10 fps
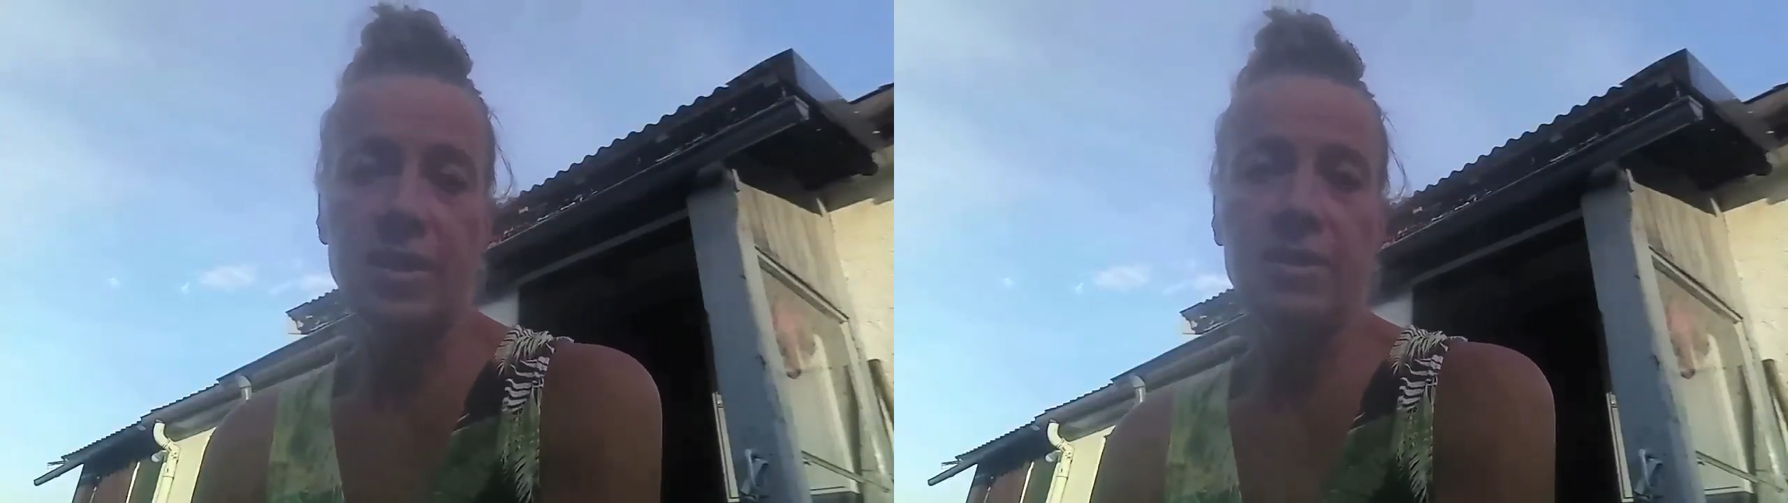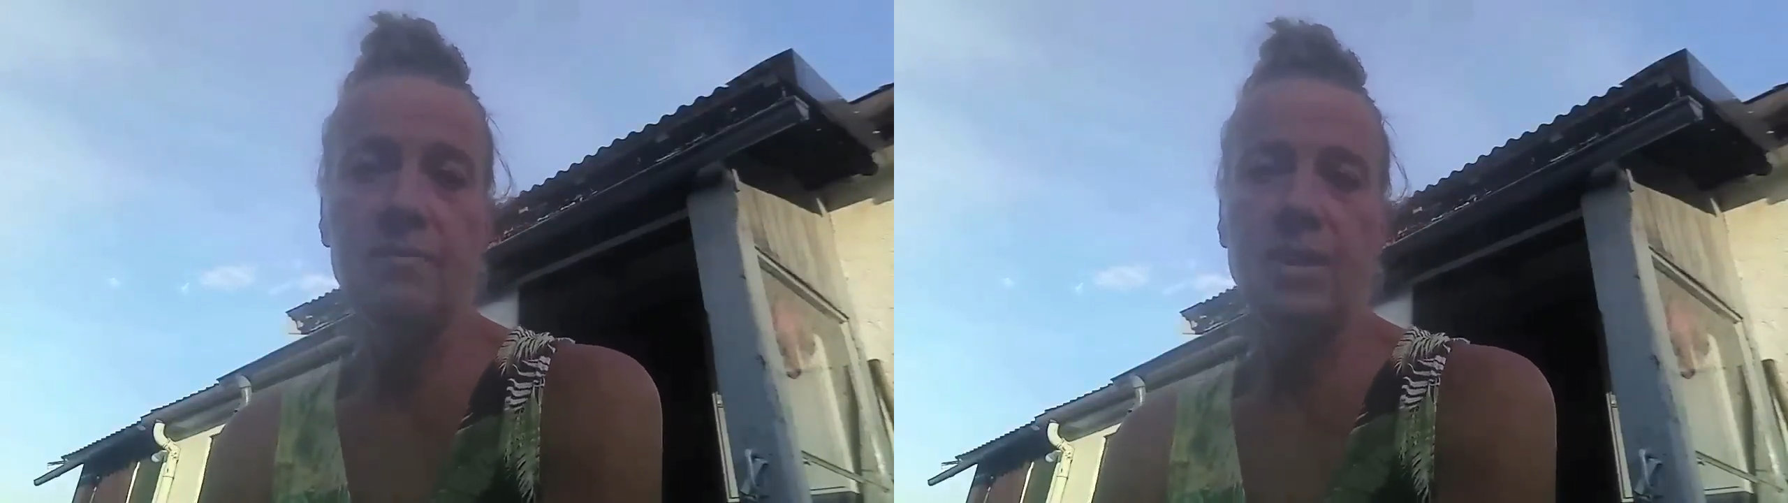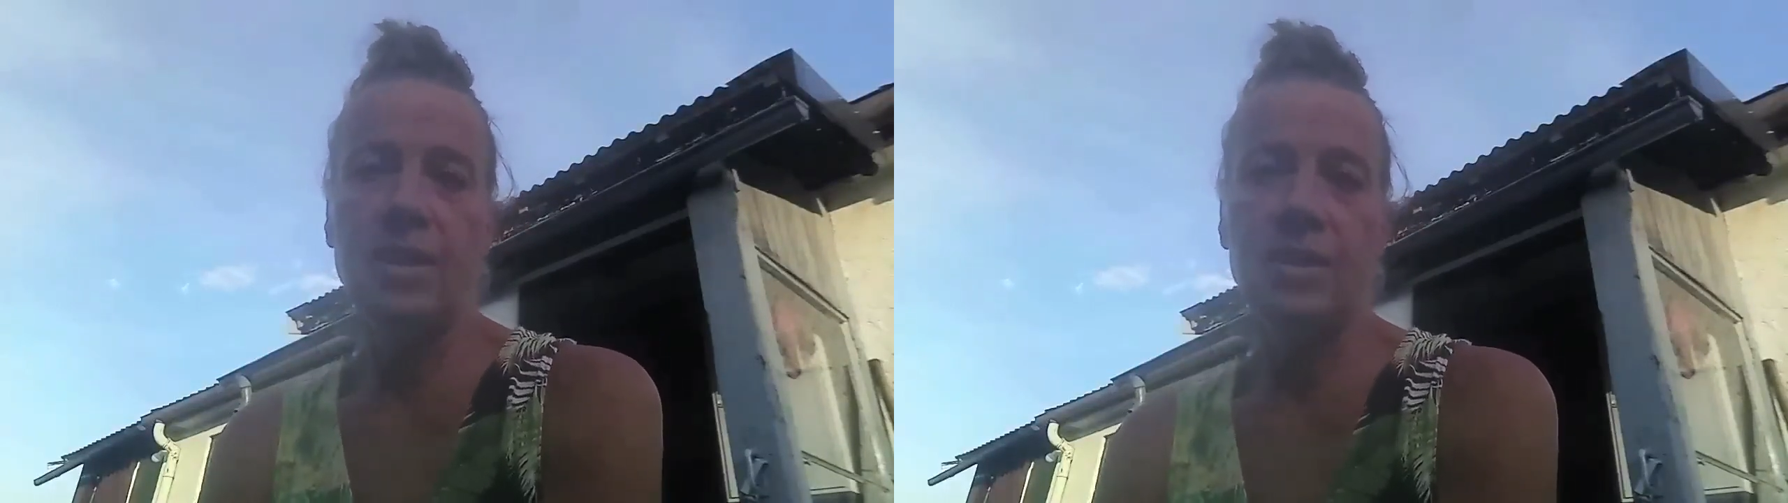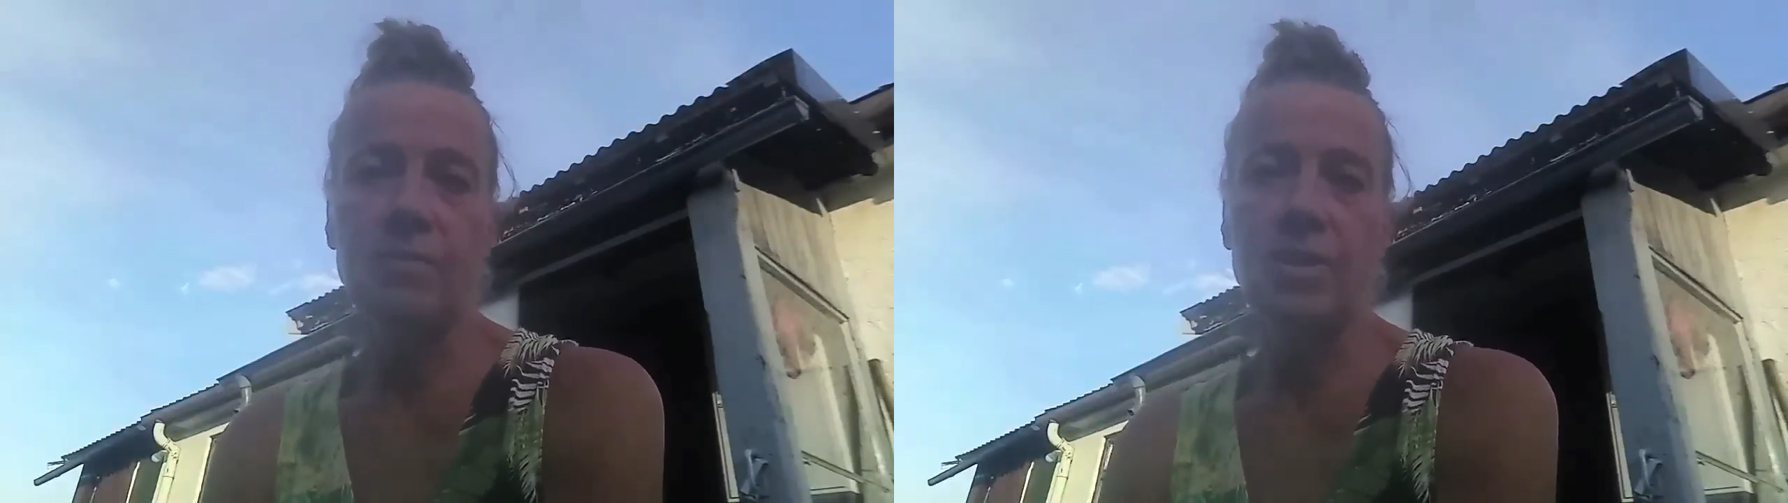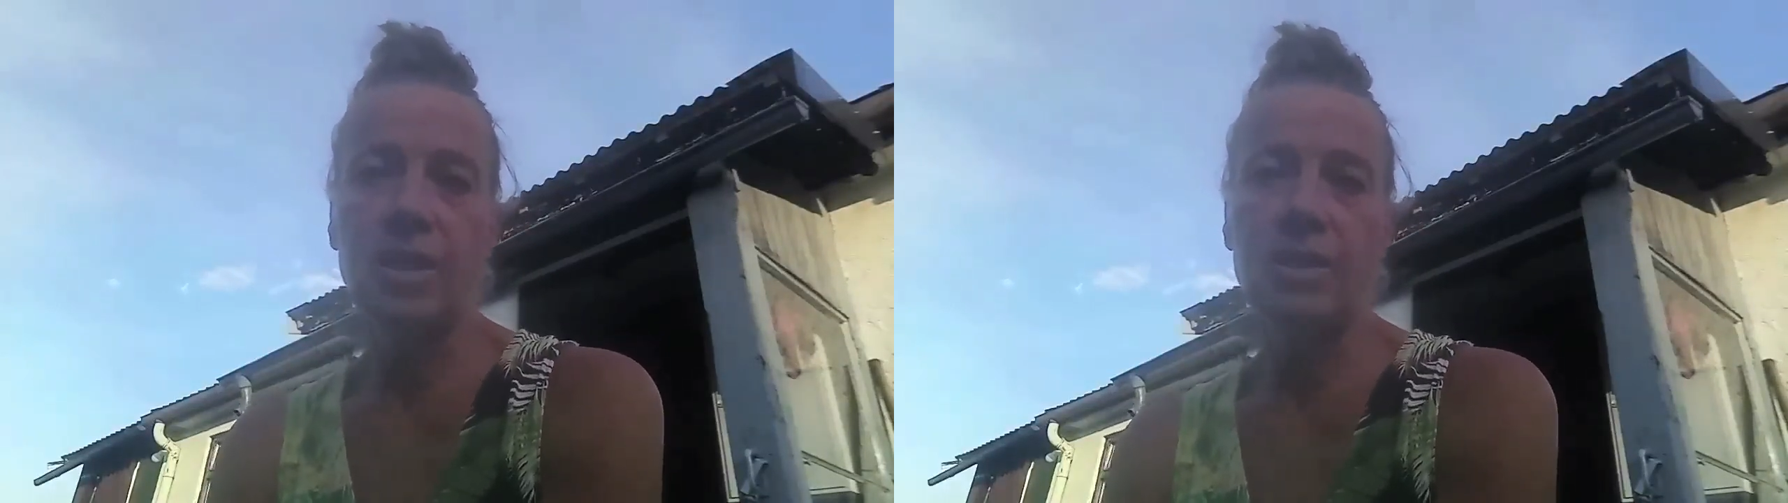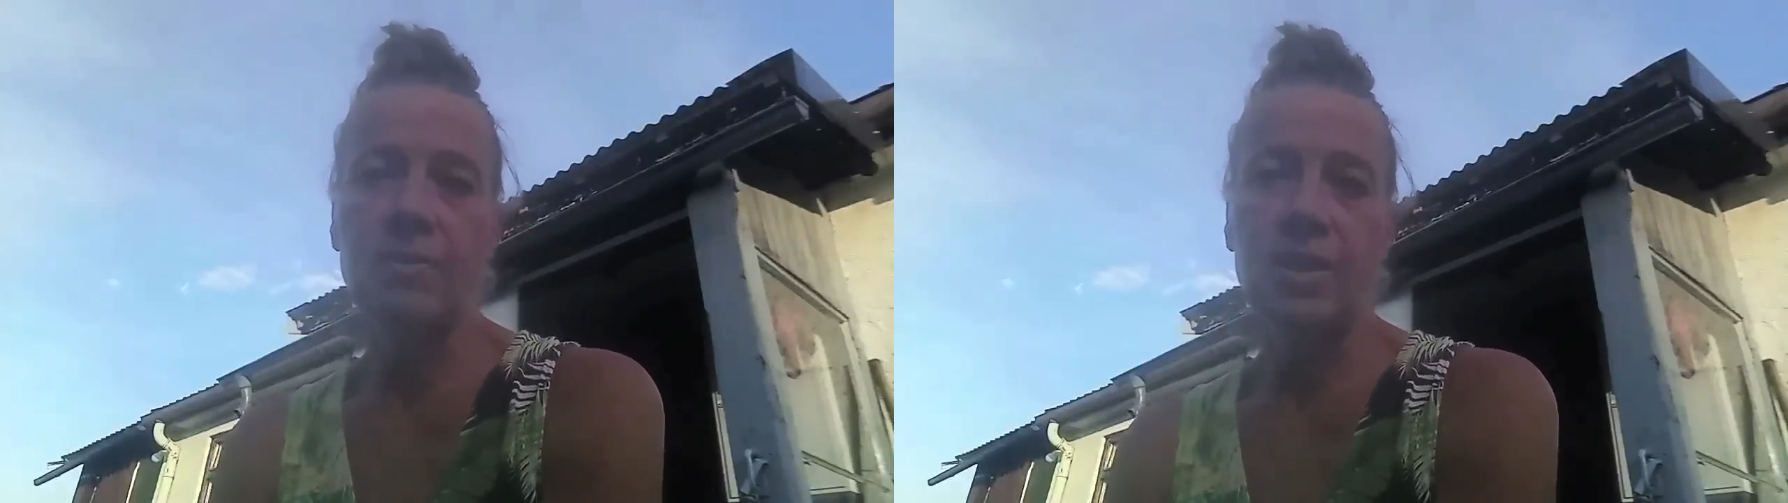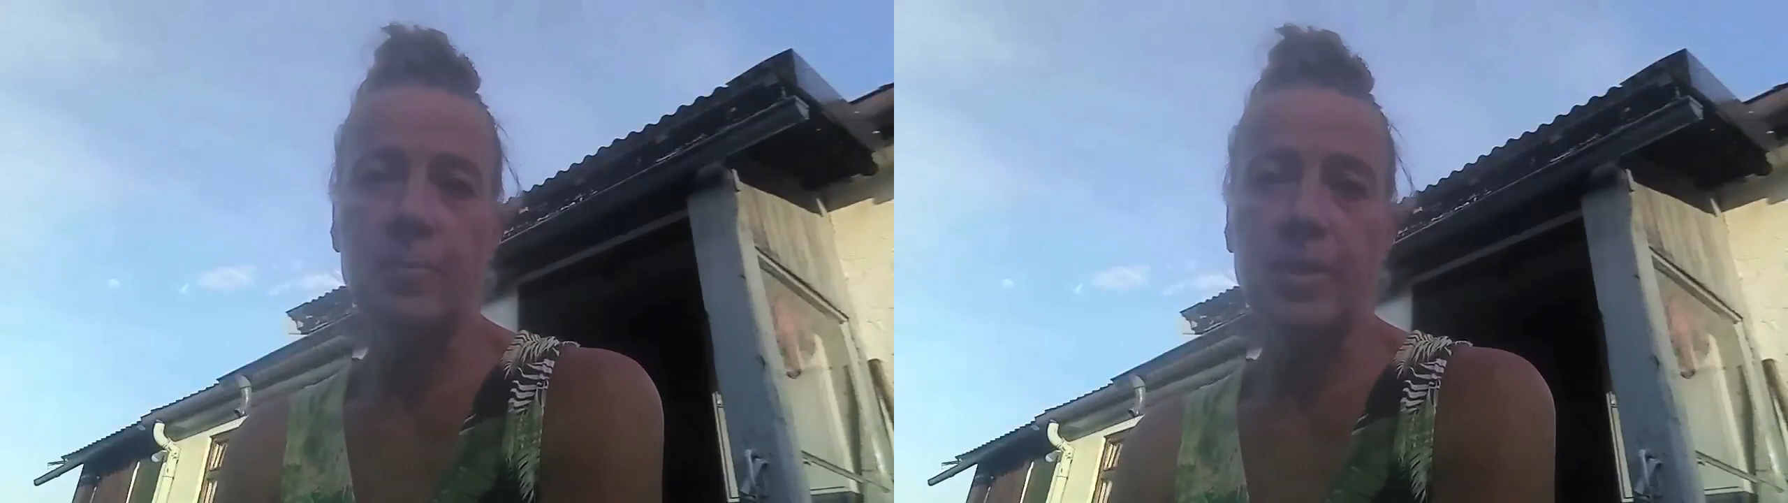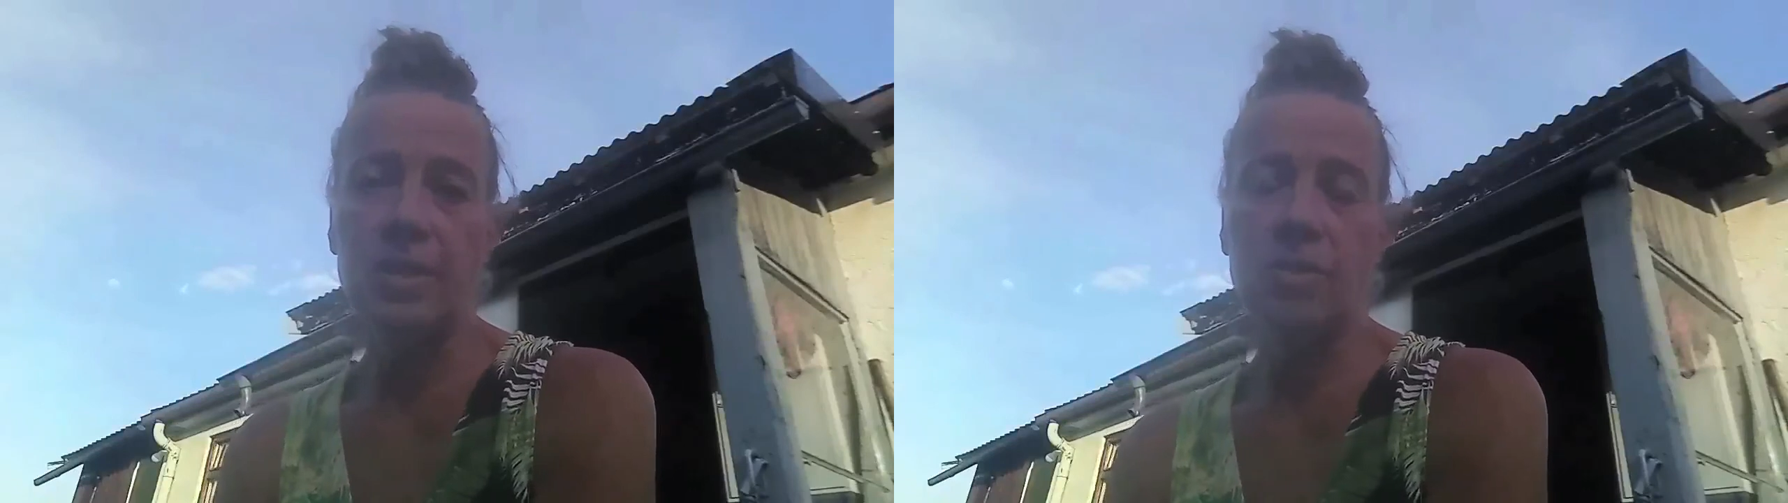Even I really, really
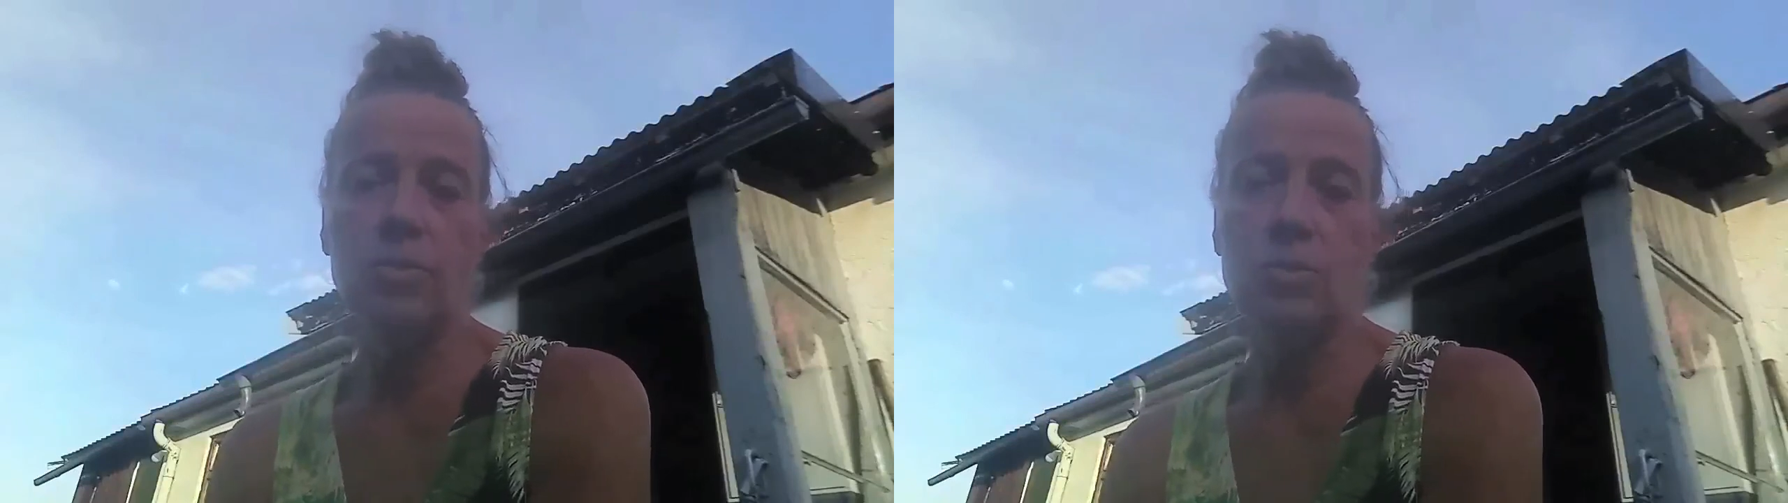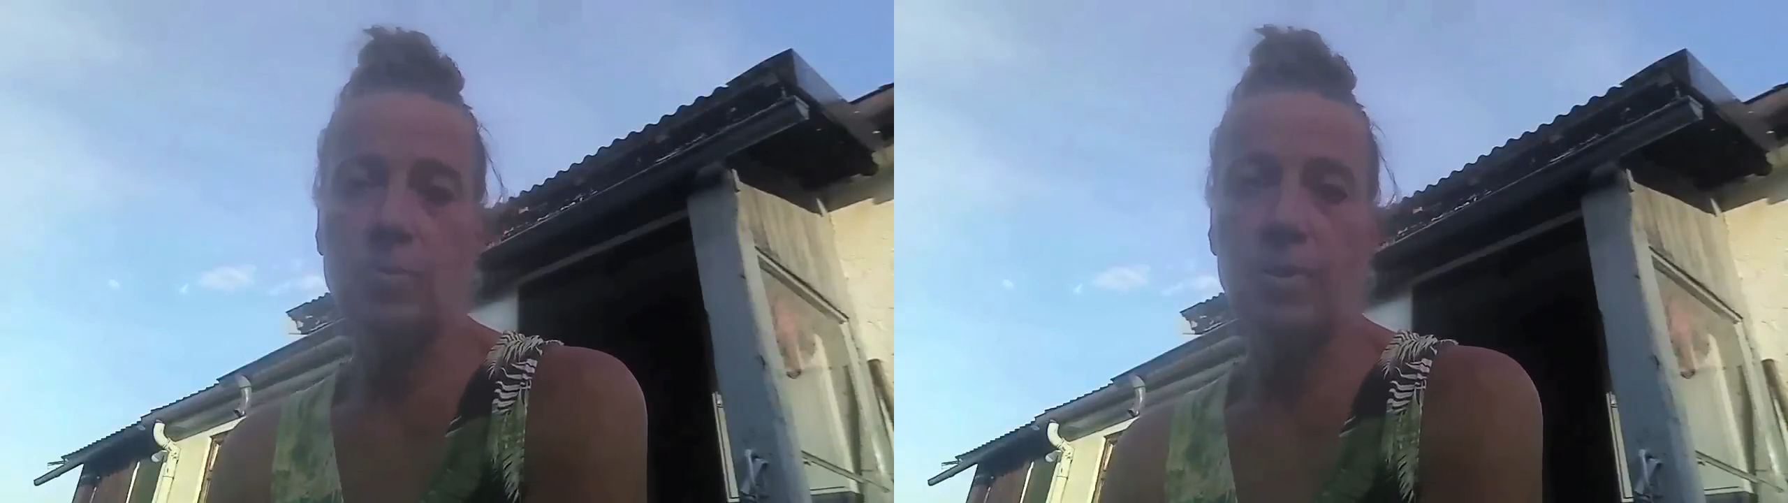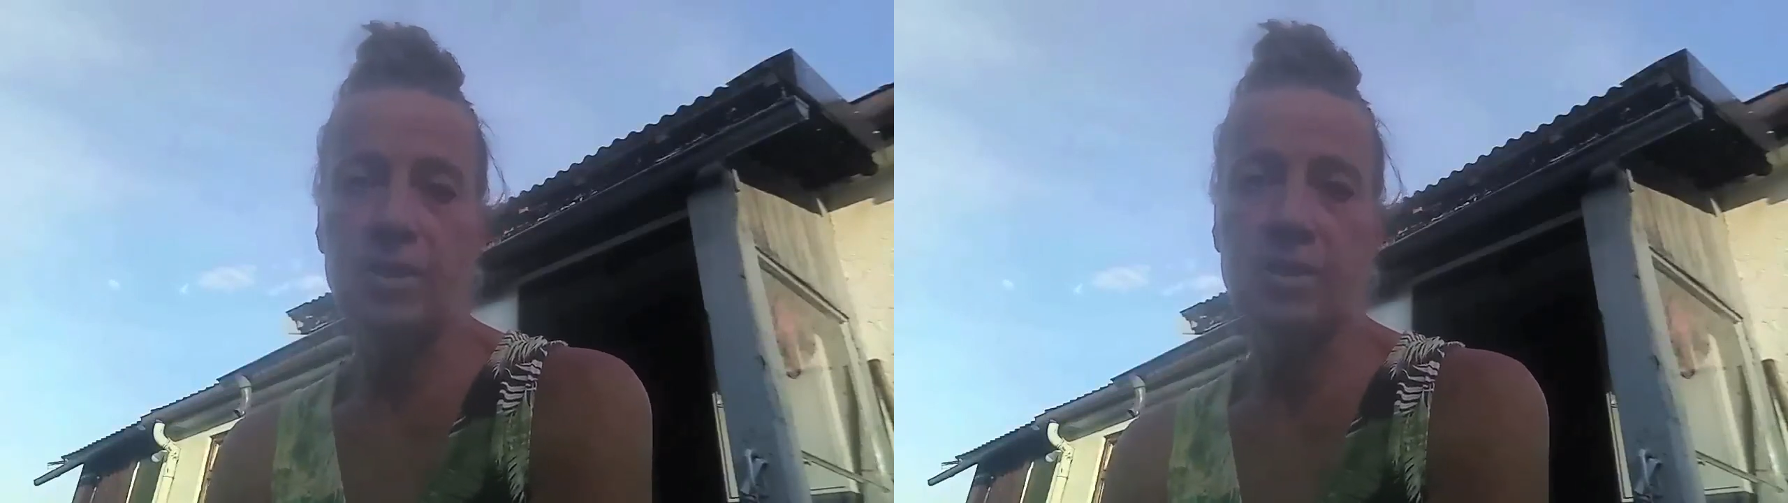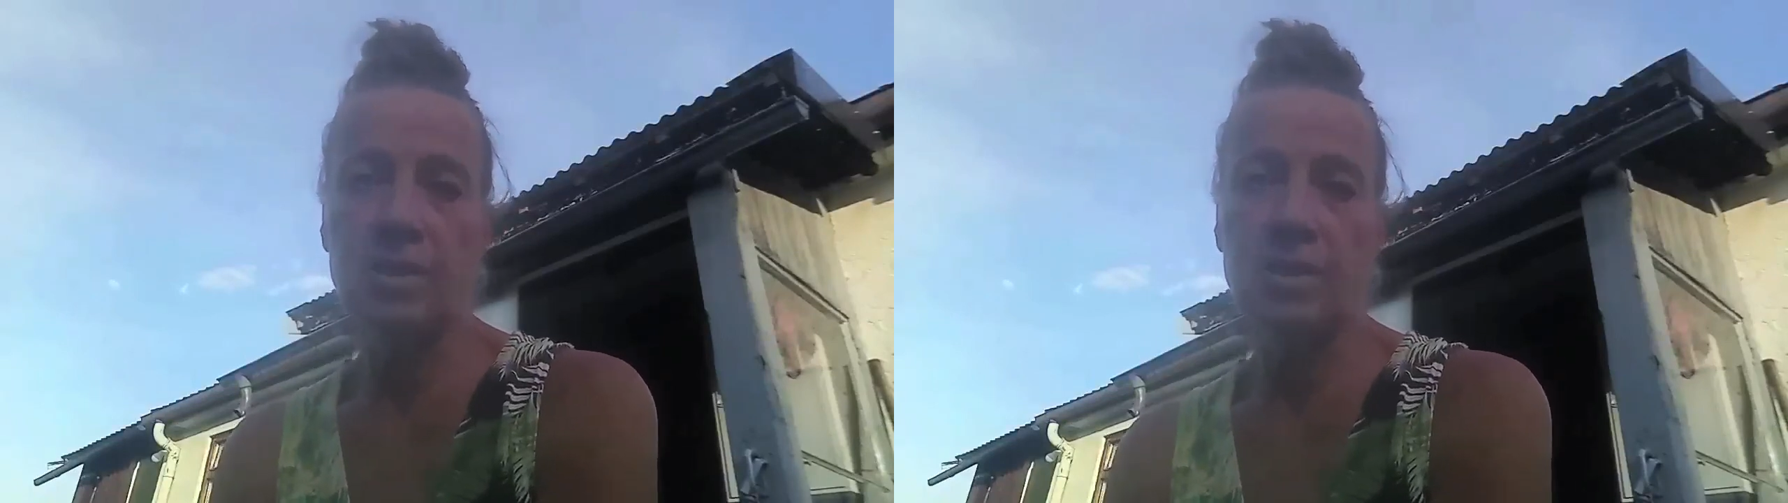made a cozy place